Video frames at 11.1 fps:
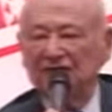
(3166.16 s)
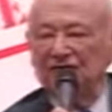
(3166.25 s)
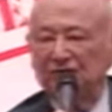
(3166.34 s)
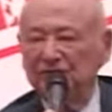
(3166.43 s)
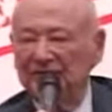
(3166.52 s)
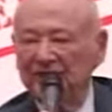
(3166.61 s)
a
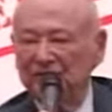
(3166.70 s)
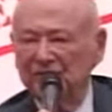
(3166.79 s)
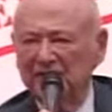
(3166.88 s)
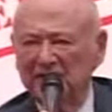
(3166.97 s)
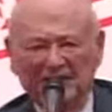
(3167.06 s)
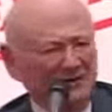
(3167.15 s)
Jew can't
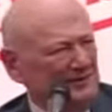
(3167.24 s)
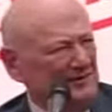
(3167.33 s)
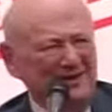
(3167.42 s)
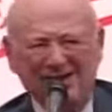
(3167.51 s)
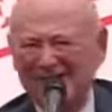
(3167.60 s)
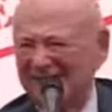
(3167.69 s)
win." I said,
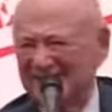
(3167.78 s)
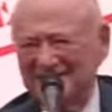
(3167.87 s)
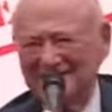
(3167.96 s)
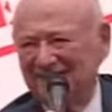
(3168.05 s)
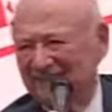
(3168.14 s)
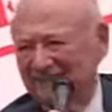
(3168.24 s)
"No, it has
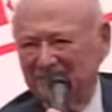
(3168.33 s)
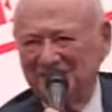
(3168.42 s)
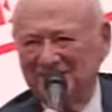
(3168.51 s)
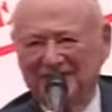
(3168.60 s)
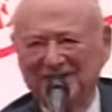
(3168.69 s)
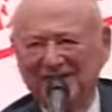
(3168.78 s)
nothing to do
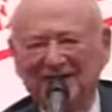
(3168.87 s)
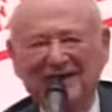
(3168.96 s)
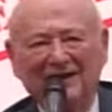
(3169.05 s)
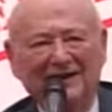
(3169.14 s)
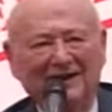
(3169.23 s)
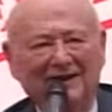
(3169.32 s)
with it.
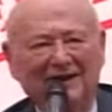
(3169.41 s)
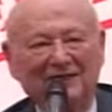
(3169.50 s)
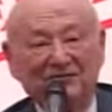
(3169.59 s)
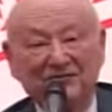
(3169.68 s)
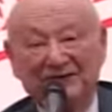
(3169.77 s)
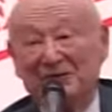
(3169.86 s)

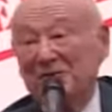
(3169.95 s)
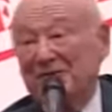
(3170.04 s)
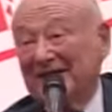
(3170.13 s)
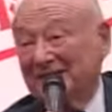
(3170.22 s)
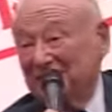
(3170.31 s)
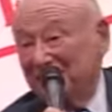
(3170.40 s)

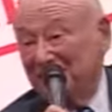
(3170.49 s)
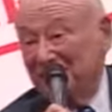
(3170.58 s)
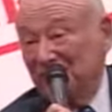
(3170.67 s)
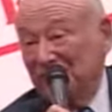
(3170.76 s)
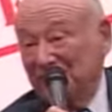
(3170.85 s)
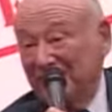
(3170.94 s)
We got 3
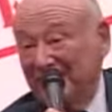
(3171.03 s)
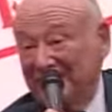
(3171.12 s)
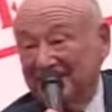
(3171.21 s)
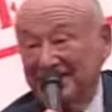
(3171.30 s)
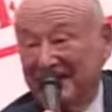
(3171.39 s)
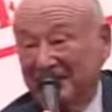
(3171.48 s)
Jews
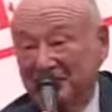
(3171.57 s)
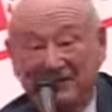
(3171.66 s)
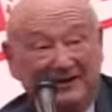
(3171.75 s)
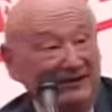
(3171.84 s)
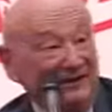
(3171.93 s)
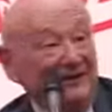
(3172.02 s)
running,
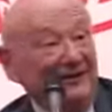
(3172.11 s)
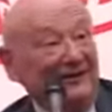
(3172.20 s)
Kerry,